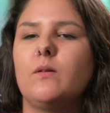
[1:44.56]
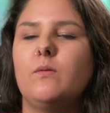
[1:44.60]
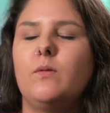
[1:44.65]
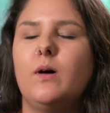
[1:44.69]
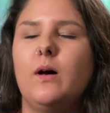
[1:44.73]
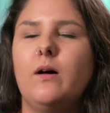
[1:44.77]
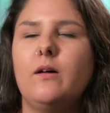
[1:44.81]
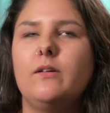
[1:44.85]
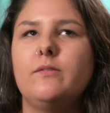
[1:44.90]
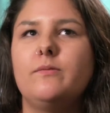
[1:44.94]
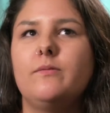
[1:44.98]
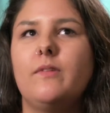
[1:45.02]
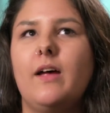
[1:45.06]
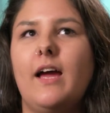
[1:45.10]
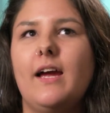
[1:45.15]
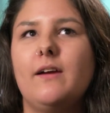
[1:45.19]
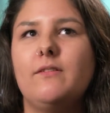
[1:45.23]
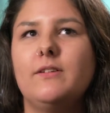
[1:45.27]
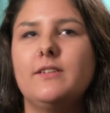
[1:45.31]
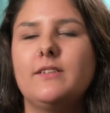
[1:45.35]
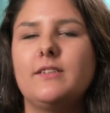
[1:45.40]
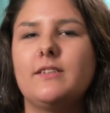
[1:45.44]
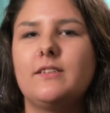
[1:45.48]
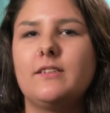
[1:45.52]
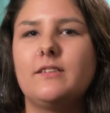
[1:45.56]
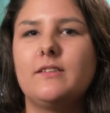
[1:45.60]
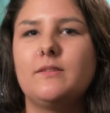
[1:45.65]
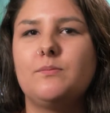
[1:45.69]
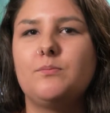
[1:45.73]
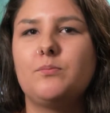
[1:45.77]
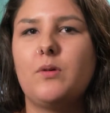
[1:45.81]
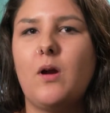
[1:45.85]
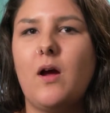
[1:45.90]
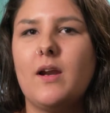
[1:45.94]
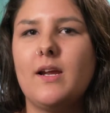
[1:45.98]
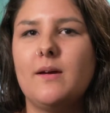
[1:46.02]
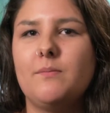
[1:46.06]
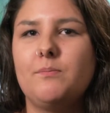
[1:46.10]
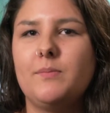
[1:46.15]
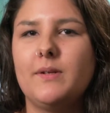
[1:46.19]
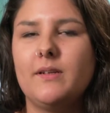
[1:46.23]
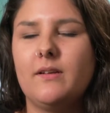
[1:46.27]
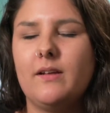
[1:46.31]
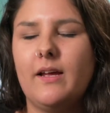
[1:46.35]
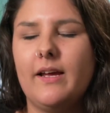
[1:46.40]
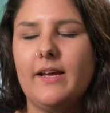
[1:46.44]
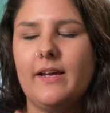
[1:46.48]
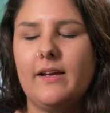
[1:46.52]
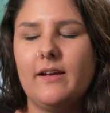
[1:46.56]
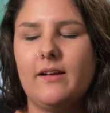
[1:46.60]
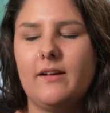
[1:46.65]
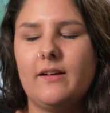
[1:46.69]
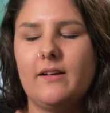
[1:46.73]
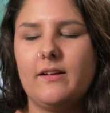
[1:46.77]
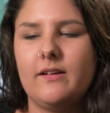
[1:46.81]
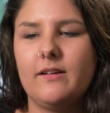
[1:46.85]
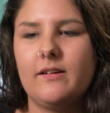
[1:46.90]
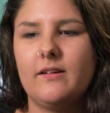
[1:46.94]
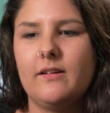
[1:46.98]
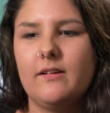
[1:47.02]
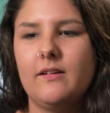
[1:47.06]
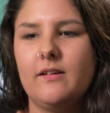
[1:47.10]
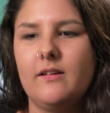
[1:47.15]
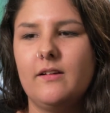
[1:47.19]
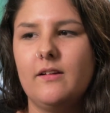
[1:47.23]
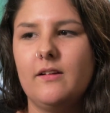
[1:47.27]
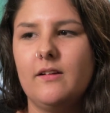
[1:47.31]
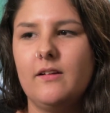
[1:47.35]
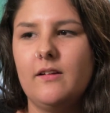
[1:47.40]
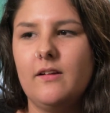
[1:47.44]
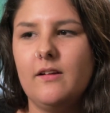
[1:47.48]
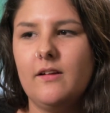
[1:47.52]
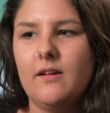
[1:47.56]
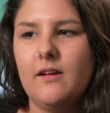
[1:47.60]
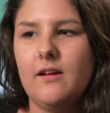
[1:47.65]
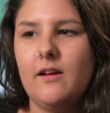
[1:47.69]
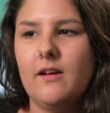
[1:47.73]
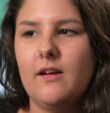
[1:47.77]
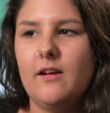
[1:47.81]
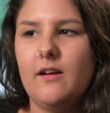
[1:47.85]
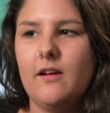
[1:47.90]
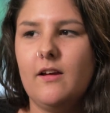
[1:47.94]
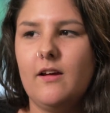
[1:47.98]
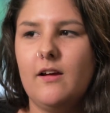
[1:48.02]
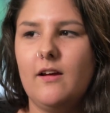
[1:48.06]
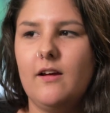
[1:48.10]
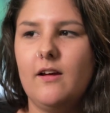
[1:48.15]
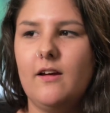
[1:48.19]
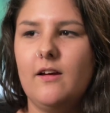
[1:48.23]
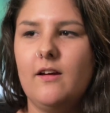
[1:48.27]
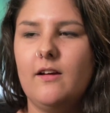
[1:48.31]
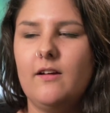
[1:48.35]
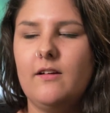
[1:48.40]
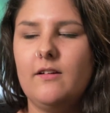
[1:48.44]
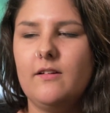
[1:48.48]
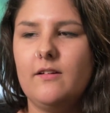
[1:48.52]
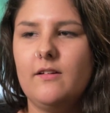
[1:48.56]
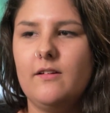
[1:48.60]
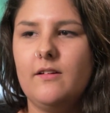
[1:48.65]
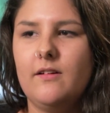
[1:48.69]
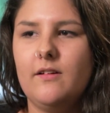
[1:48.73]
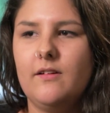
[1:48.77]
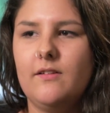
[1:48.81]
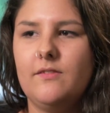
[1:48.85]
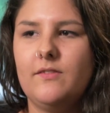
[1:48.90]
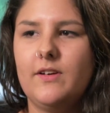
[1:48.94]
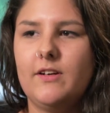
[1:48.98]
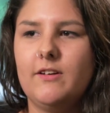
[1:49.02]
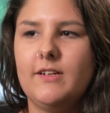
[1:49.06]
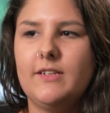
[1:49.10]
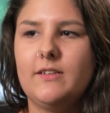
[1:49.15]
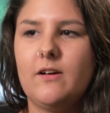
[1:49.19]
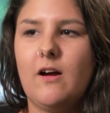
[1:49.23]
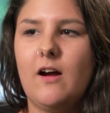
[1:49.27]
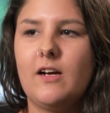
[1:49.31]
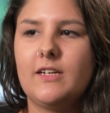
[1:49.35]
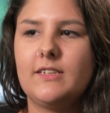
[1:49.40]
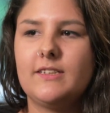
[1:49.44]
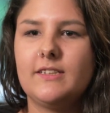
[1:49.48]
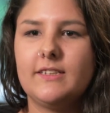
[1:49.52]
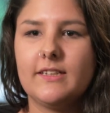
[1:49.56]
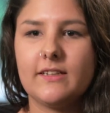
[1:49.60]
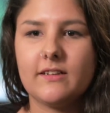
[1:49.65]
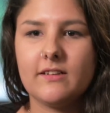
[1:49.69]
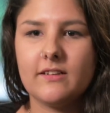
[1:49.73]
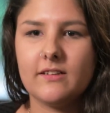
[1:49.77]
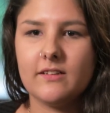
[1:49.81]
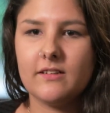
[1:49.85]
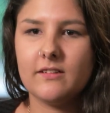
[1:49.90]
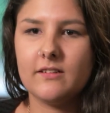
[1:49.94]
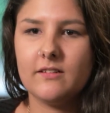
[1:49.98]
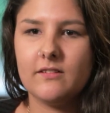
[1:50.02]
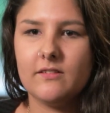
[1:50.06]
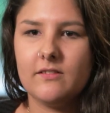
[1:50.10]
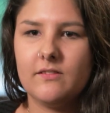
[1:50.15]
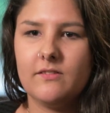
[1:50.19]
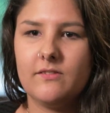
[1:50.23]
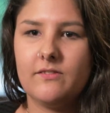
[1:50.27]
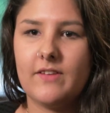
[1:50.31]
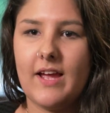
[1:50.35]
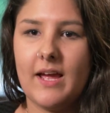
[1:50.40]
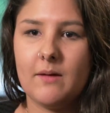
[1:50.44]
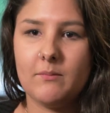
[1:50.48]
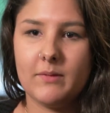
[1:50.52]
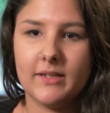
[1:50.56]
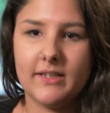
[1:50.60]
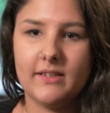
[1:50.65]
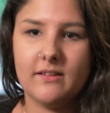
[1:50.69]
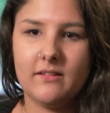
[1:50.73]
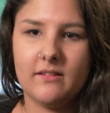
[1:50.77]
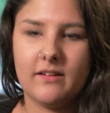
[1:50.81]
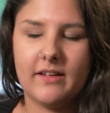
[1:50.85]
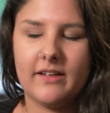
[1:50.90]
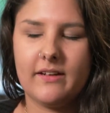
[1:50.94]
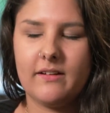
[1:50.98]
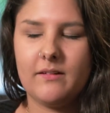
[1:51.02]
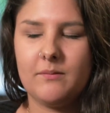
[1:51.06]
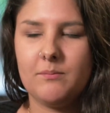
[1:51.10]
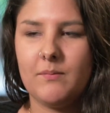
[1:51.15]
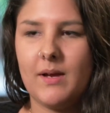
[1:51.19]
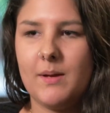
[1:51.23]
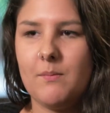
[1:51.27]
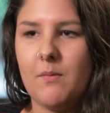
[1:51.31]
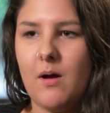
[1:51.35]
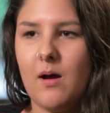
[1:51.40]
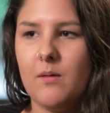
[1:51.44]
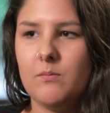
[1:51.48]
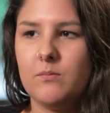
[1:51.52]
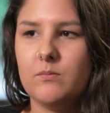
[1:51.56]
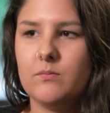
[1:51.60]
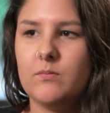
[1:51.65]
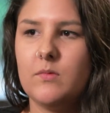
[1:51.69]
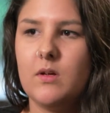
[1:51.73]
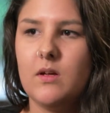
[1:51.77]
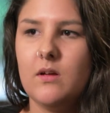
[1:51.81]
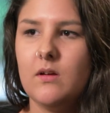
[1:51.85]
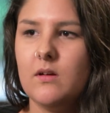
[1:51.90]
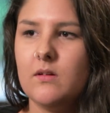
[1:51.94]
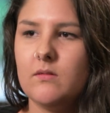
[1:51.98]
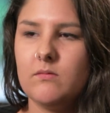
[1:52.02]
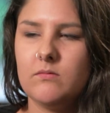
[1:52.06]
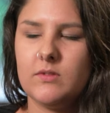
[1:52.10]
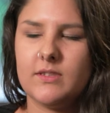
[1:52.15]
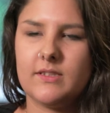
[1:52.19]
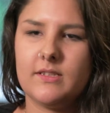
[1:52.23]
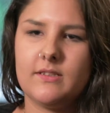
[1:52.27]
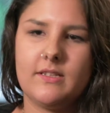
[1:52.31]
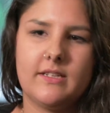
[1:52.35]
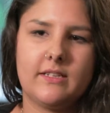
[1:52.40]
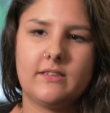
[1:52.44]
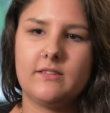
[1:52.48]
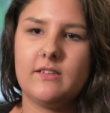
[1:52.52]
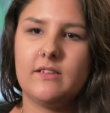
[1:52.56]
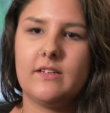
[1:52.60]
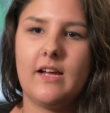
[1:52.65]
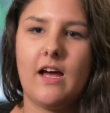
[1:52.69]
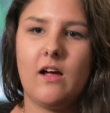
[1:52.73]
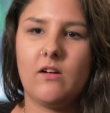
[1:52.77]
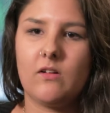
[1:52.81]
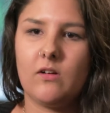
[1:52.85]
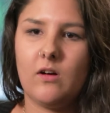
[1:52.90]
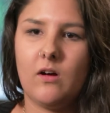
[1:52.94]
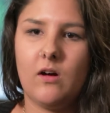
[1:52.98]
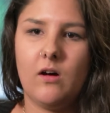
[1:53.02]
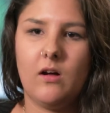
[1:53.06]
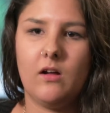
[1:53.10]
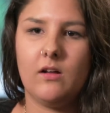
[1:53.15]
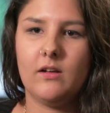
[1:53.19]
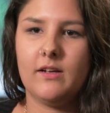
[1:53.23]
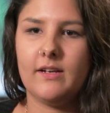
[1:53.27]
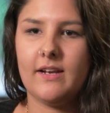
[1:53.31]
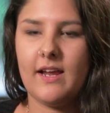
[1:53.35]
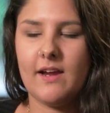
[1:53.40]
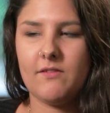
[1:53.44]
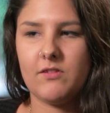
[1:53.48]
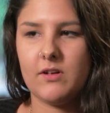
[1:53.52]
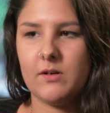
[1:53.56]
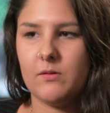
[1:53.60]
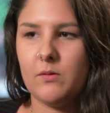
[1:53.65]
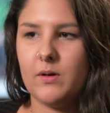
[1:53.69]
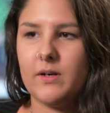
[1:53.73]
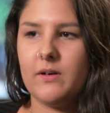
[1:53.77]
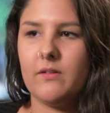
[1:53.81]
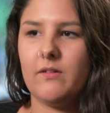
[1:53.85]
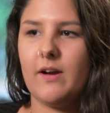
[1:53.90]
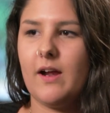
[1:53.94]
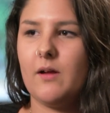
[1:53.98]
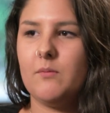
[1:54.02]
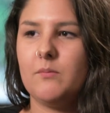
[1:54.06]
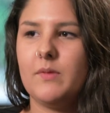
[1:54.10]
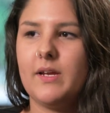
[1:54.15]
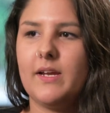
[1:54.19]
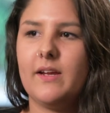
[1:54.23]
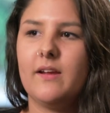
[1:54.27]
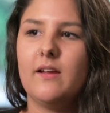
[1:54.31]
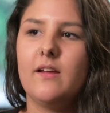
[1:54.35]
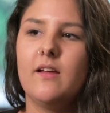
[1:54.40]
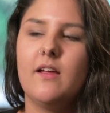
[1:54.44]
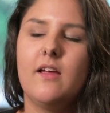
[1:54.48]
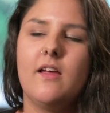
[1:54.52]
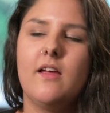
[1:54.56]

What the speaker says: Well, I was brought up in a very toxic family. Like, my mom was addicted to alcohol and everyone around me.